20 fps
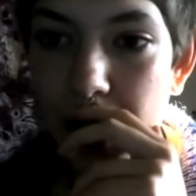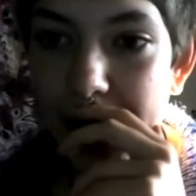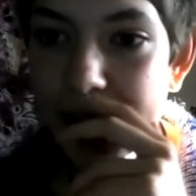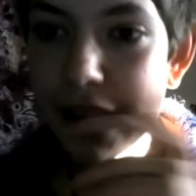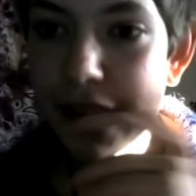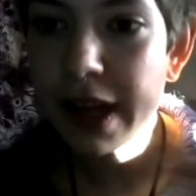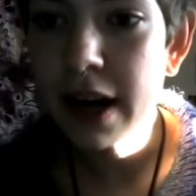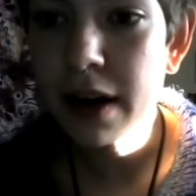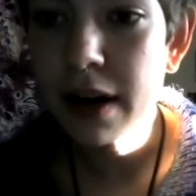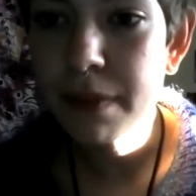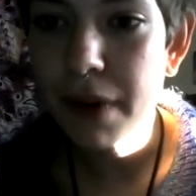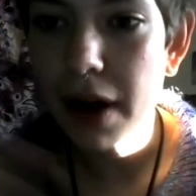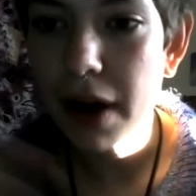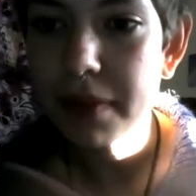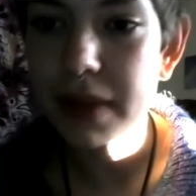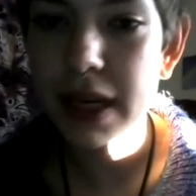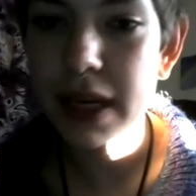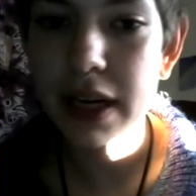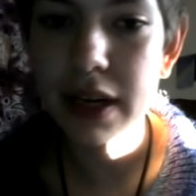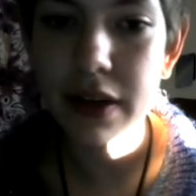and then I'd
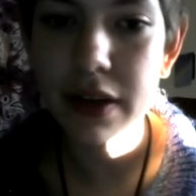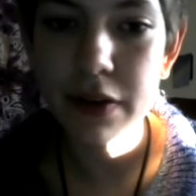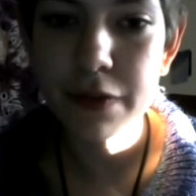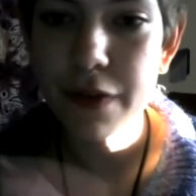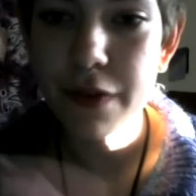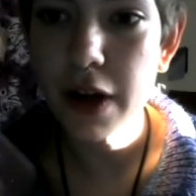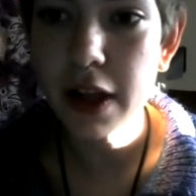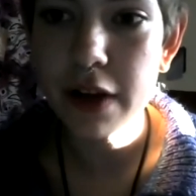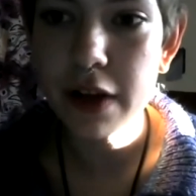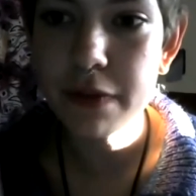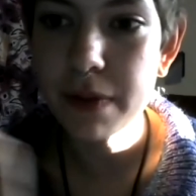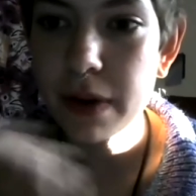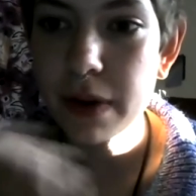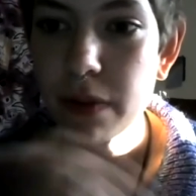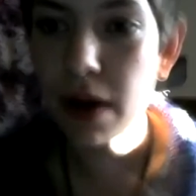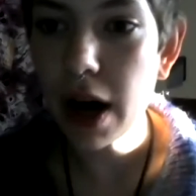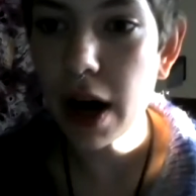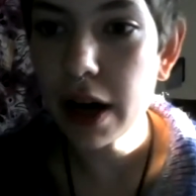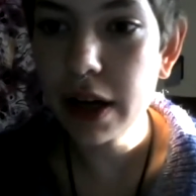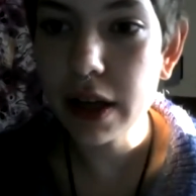probably, you know, fall off my
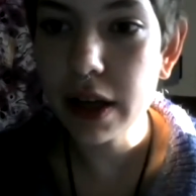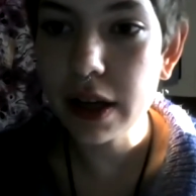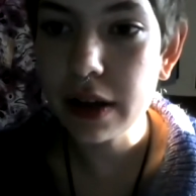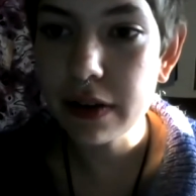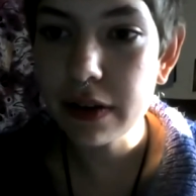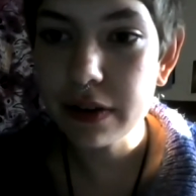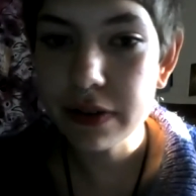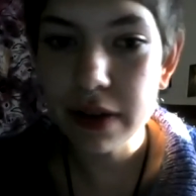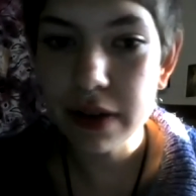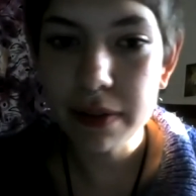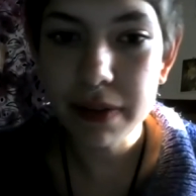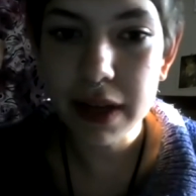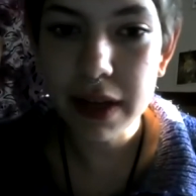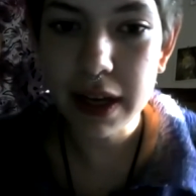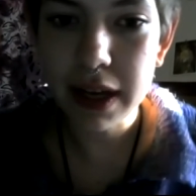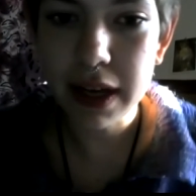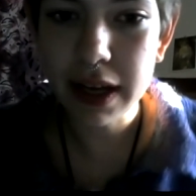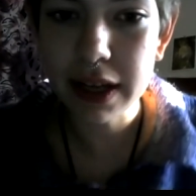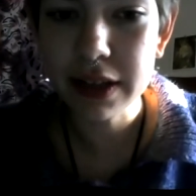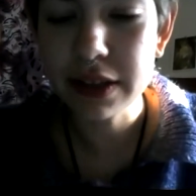rocker or
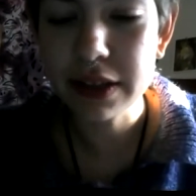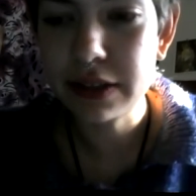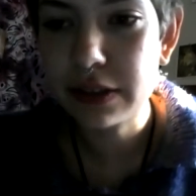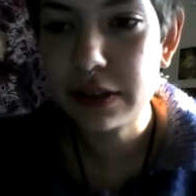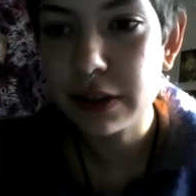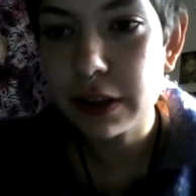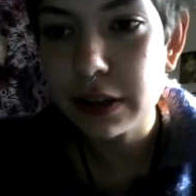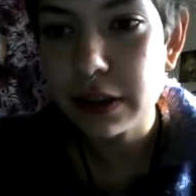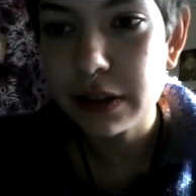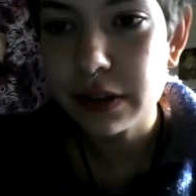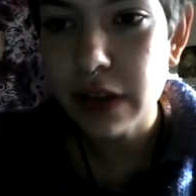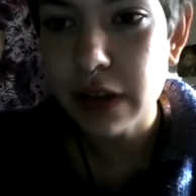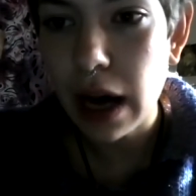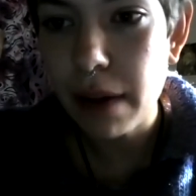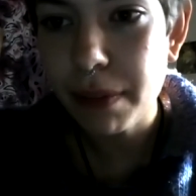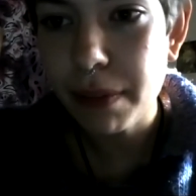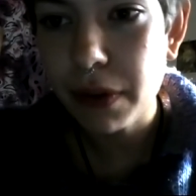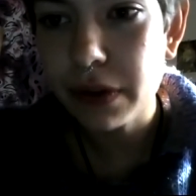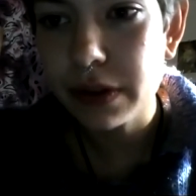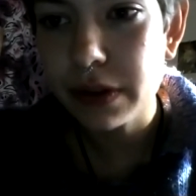something and then just stop
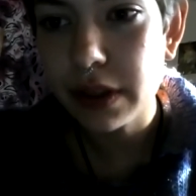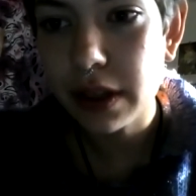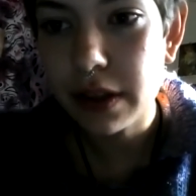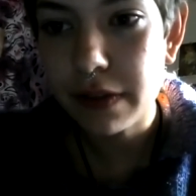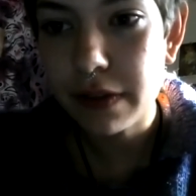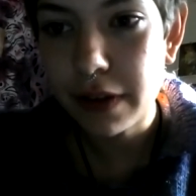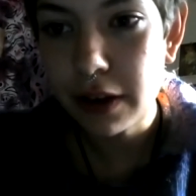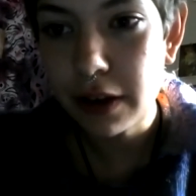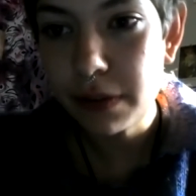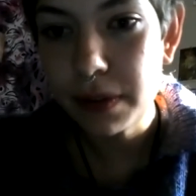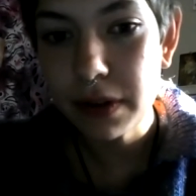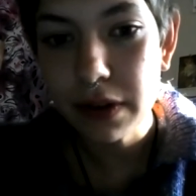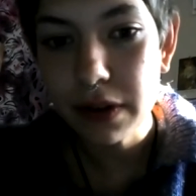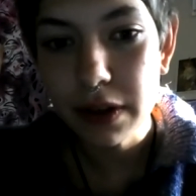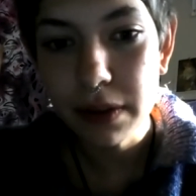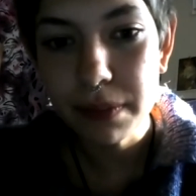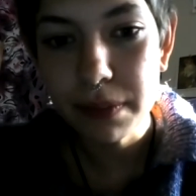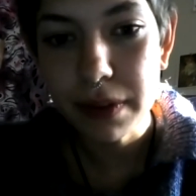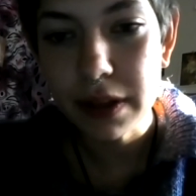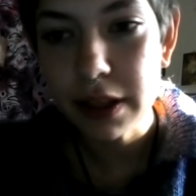so, posting on the Facebook
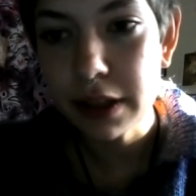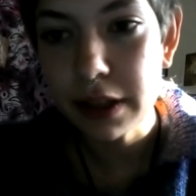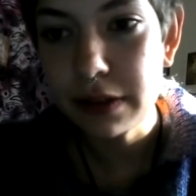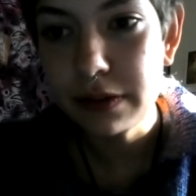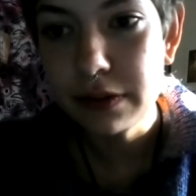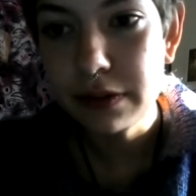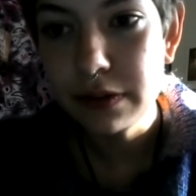group and then